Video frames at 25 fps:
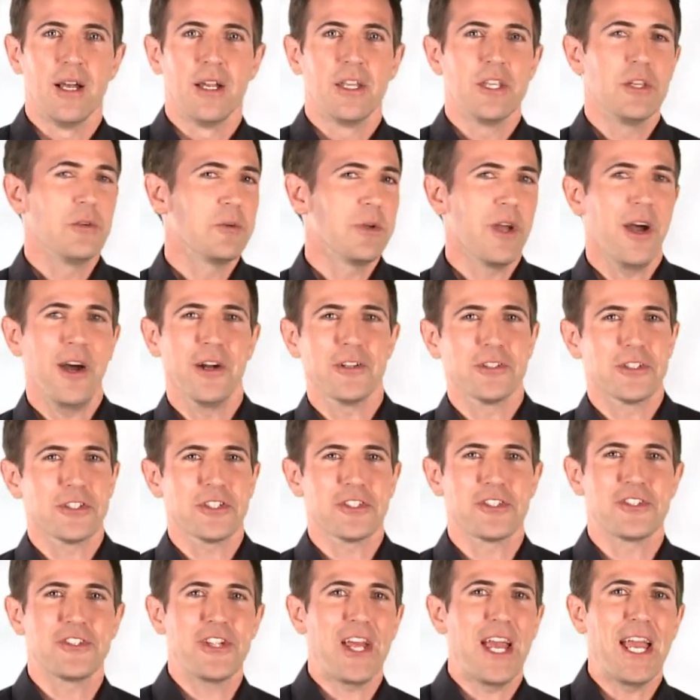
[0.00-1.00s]
You can't
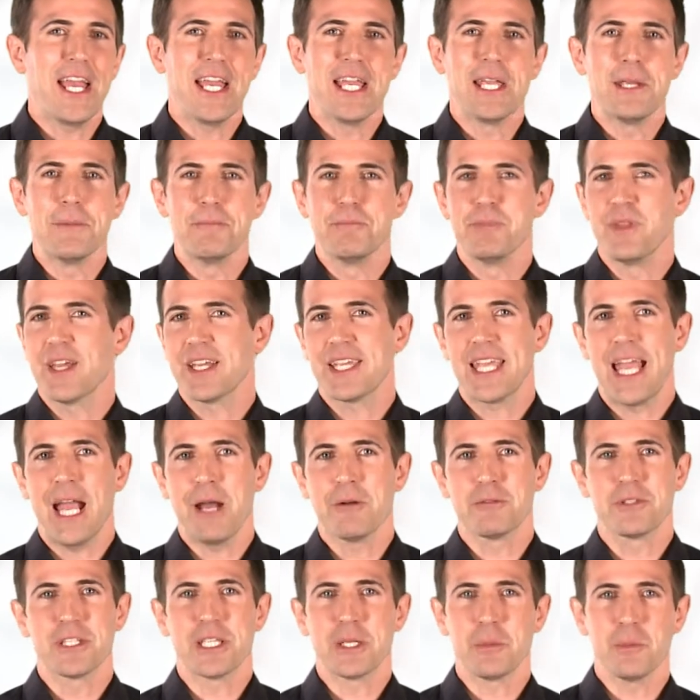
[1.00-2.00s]
just say,
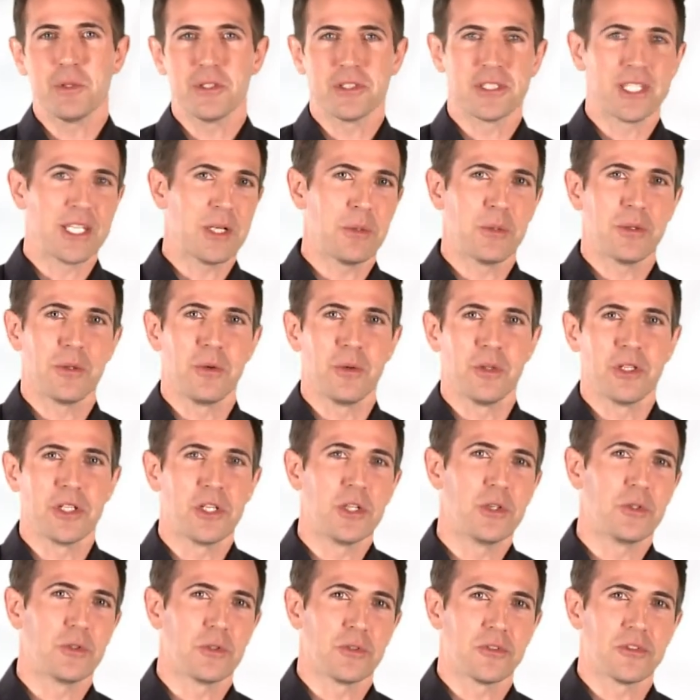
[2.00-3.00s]
accounting will deal with all the
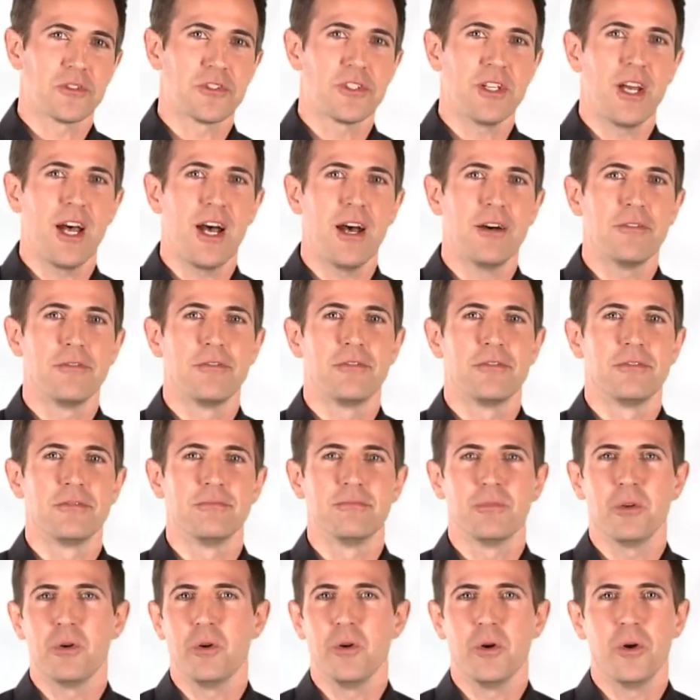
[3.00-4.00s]
usual stuff,
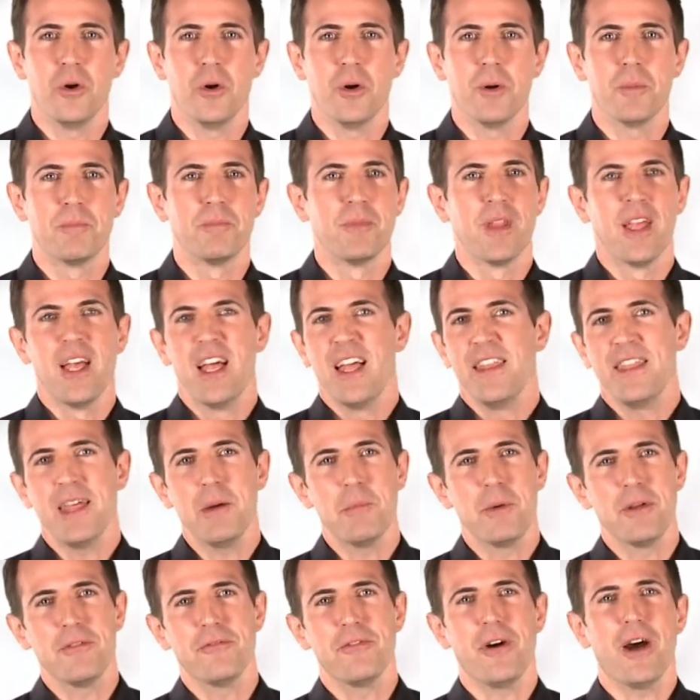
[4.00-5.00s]
or
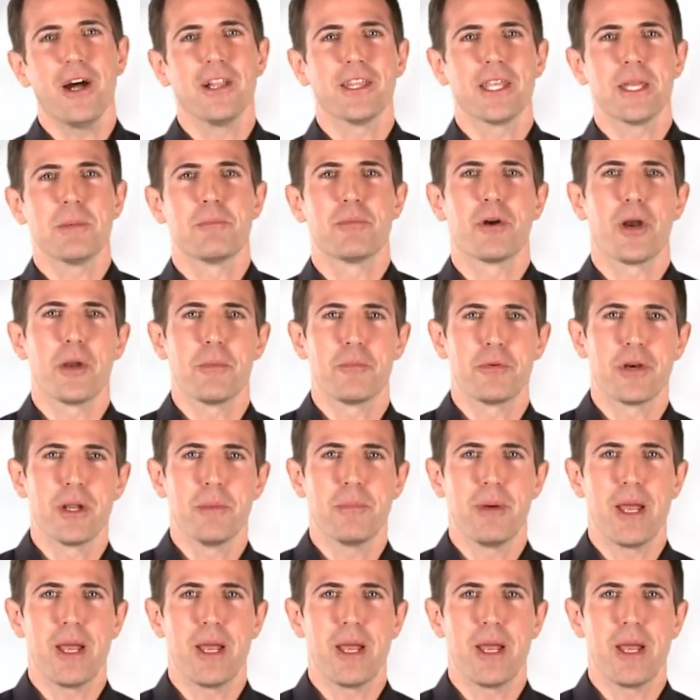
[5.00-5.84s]
then we file the appropriate